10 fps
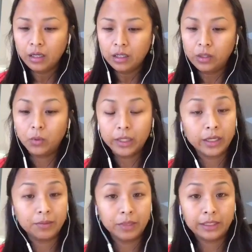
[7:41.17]
You will
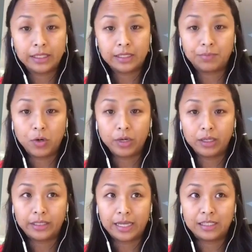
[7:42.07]
hear me say
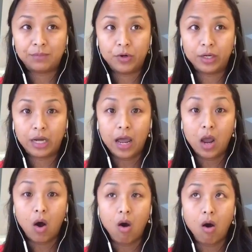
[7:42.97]
spirit
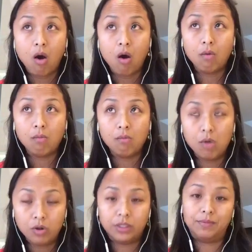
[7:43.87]
guide
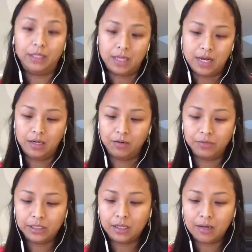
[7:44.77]
most of the time. The
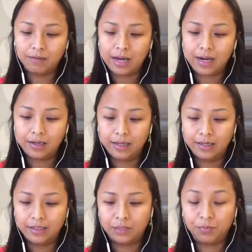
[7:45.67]
reason of that
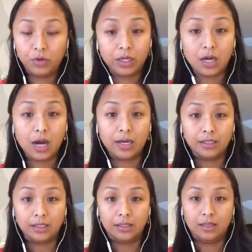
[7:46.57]
is spirit guide
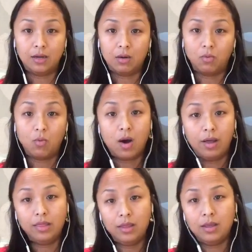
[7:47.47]
is the
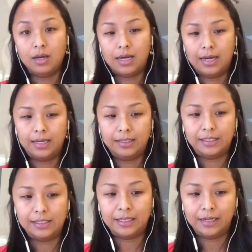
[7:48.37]
one
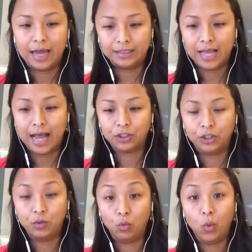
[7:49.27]
existence that's
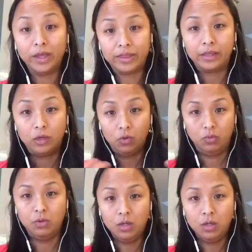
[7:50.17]
actually with you